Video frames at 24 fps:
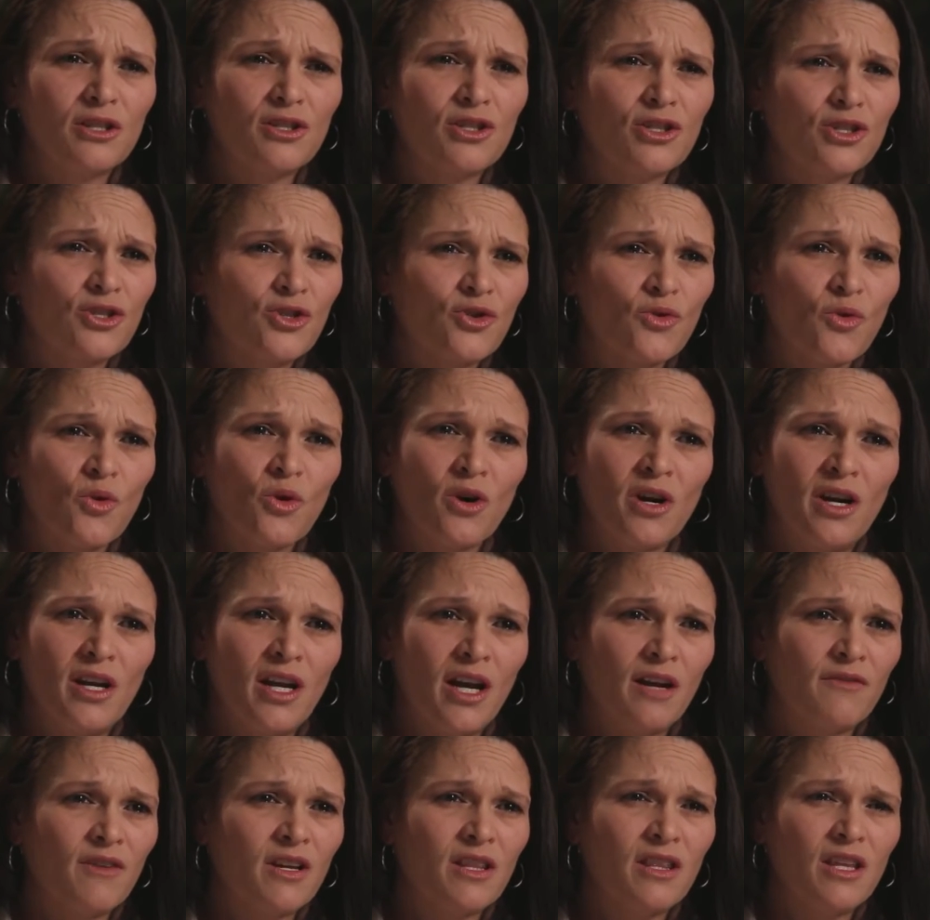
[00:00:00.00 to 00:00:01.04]
destroyed
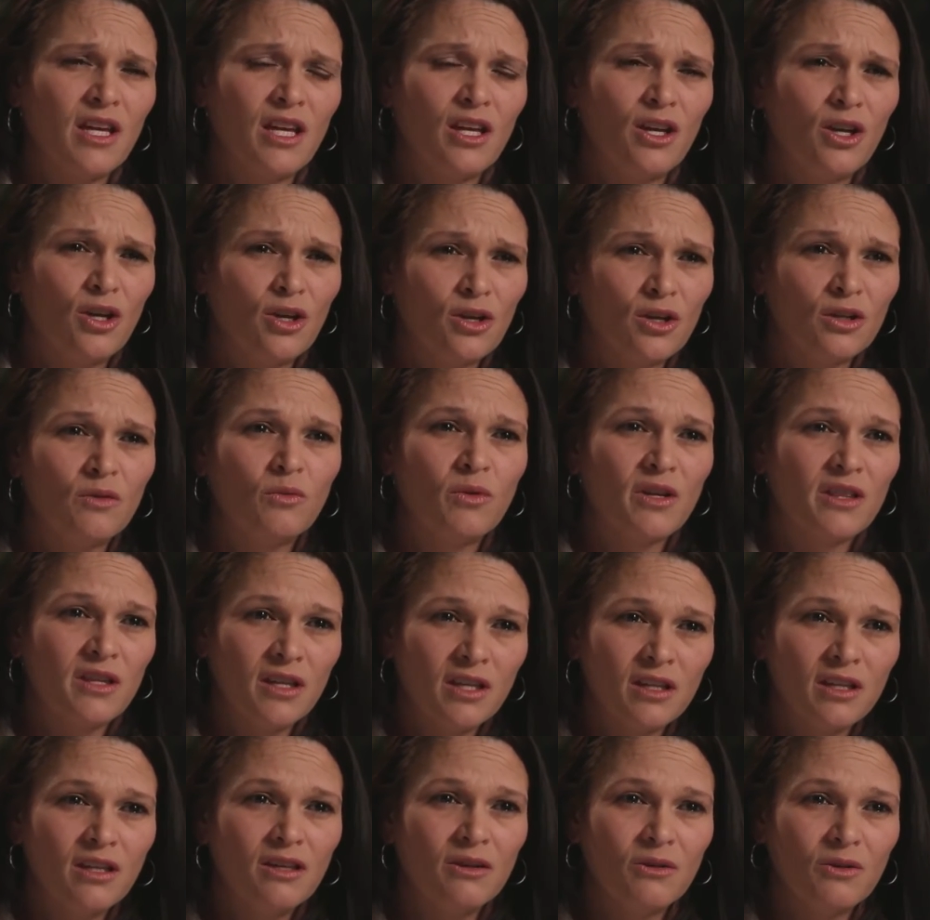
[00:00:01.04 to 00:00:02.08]
everything good
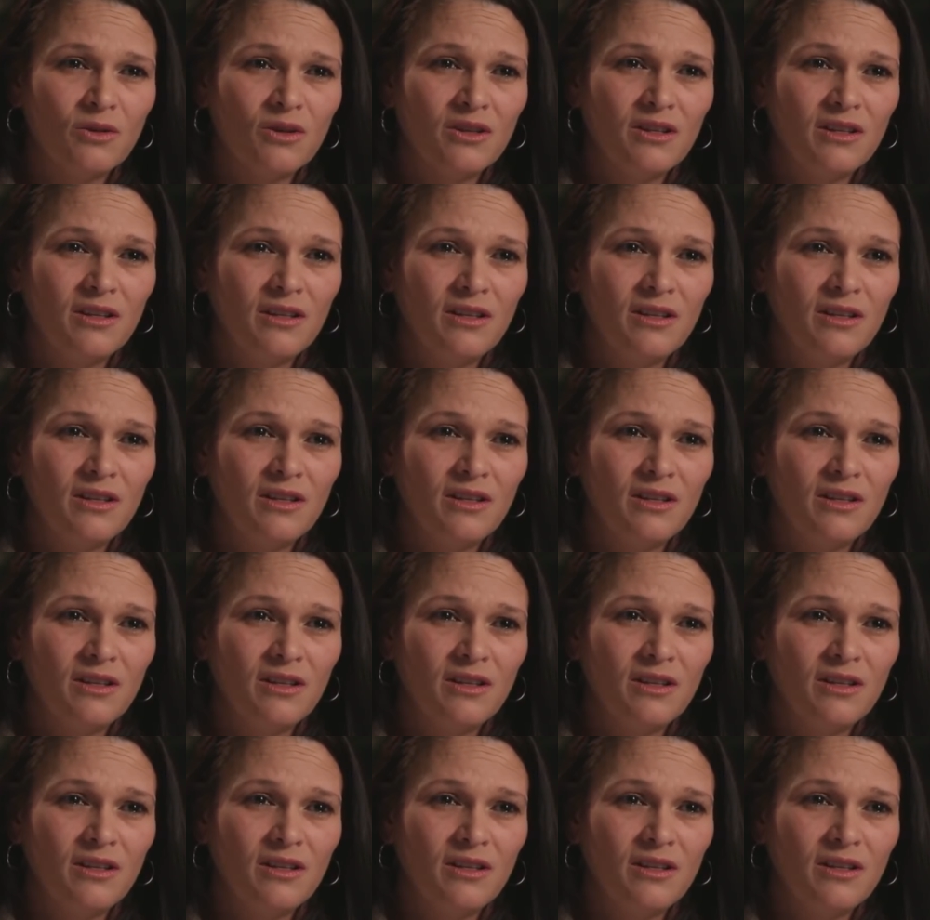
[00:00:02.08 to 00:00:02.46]
within you